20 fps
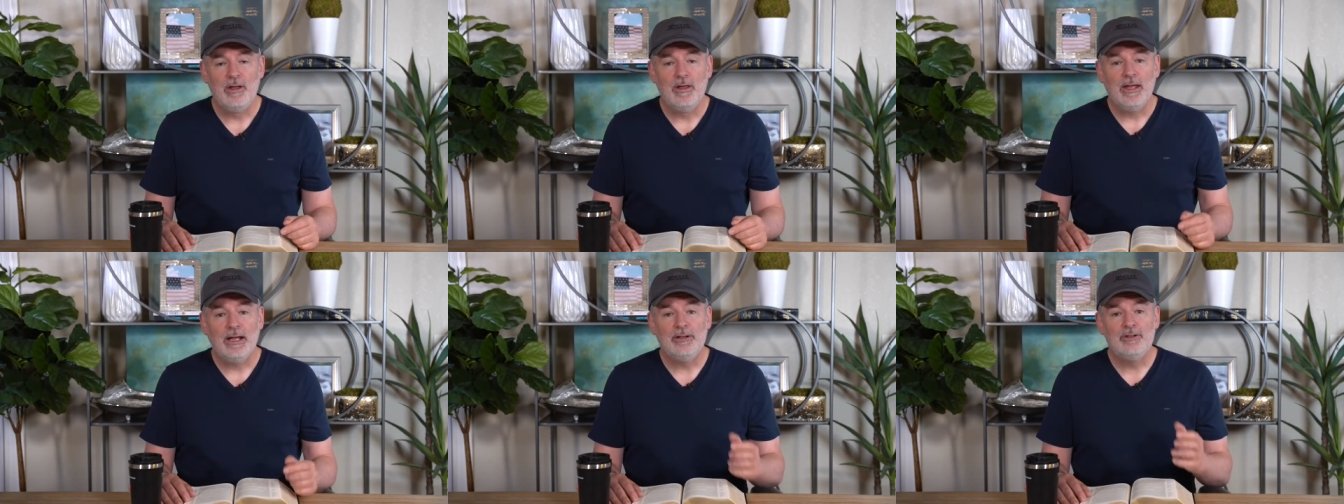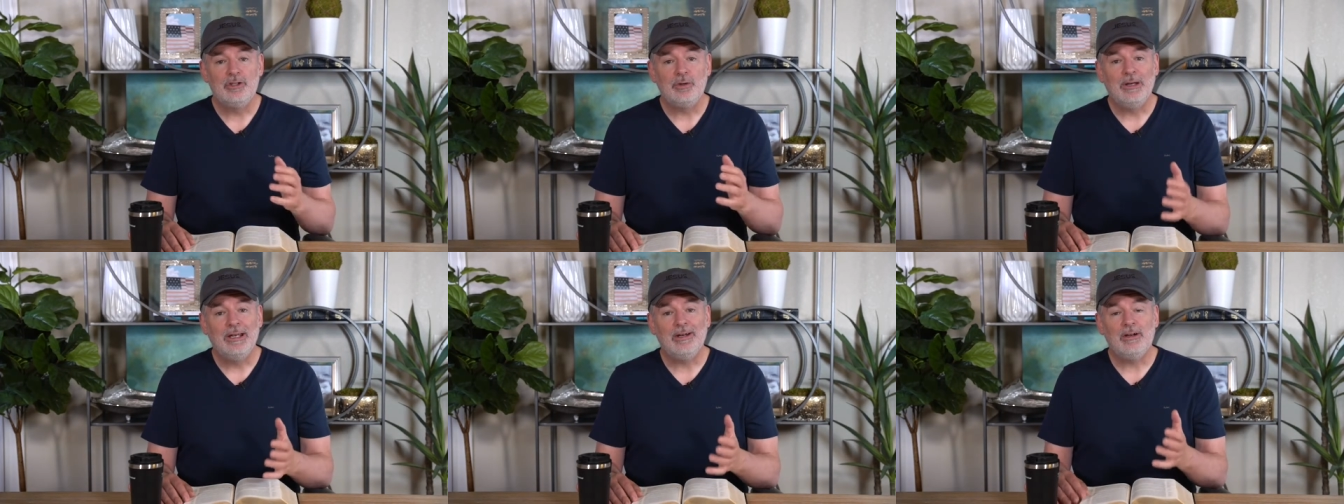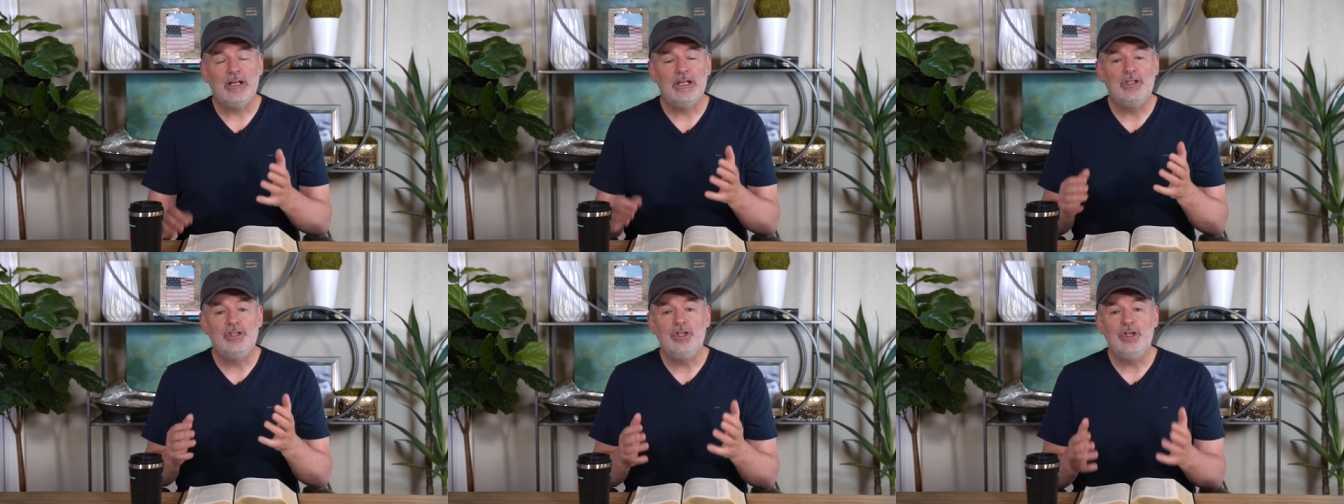And so here
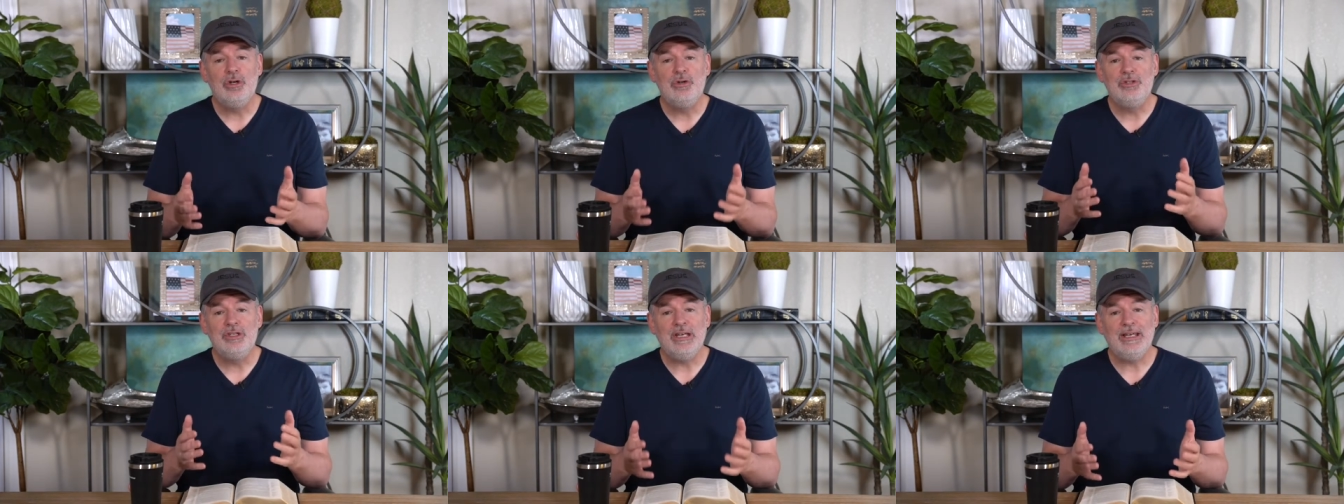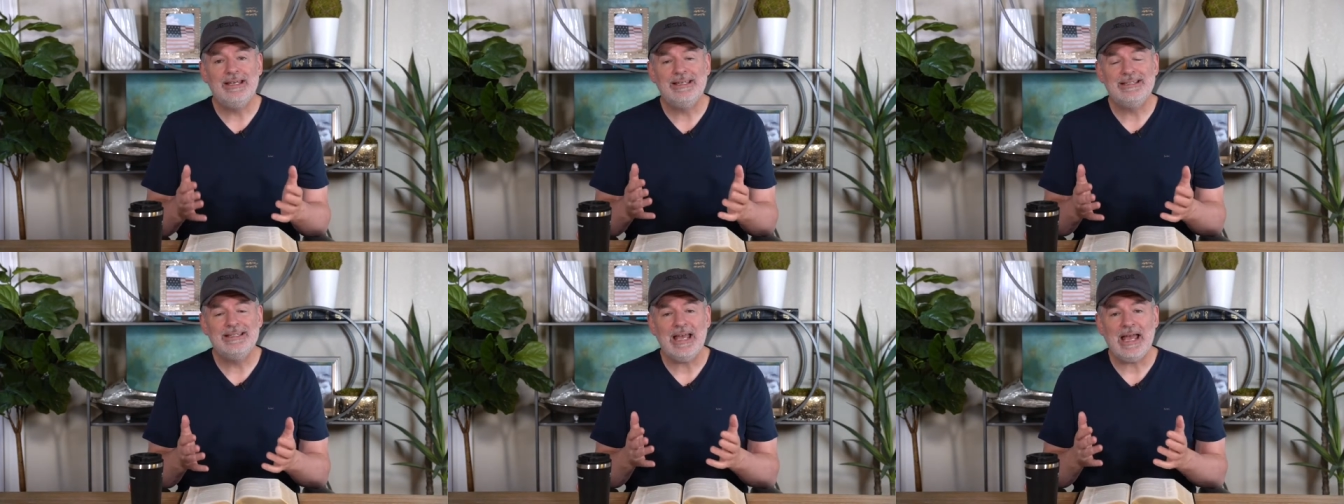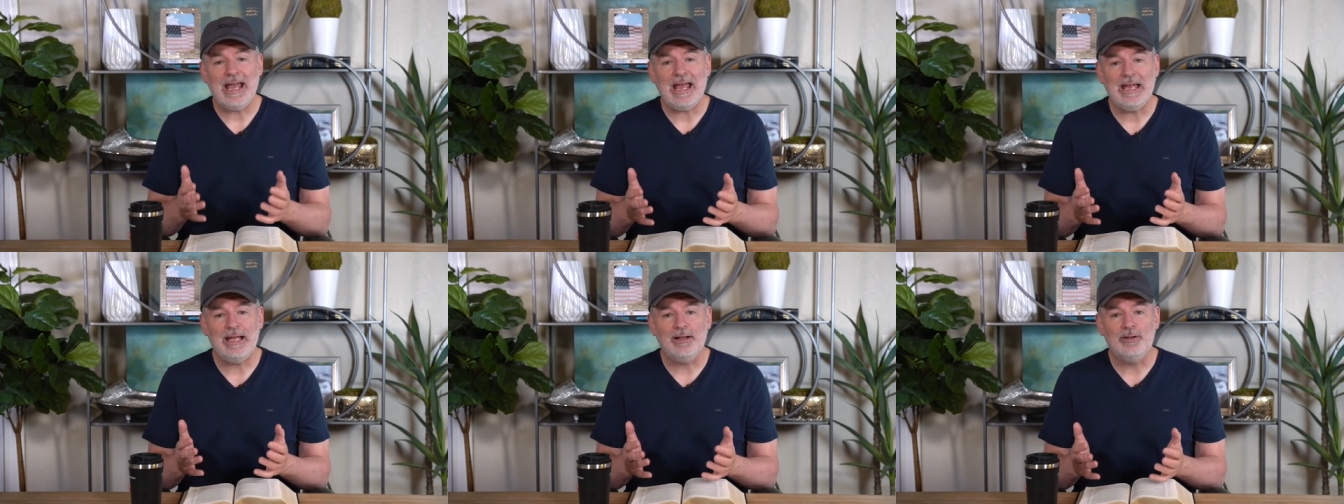he's using his
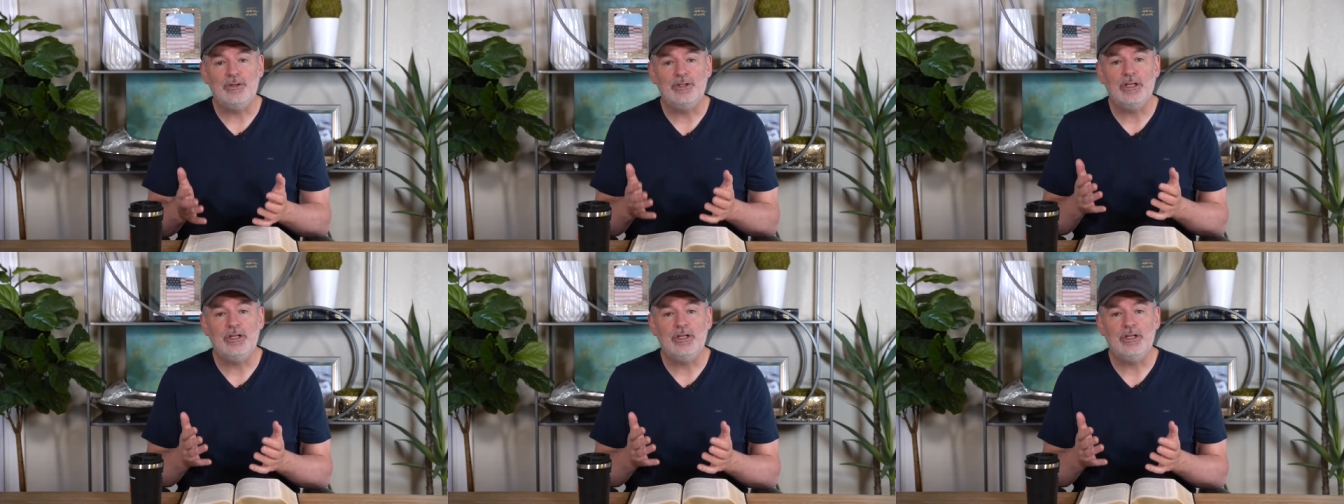hands.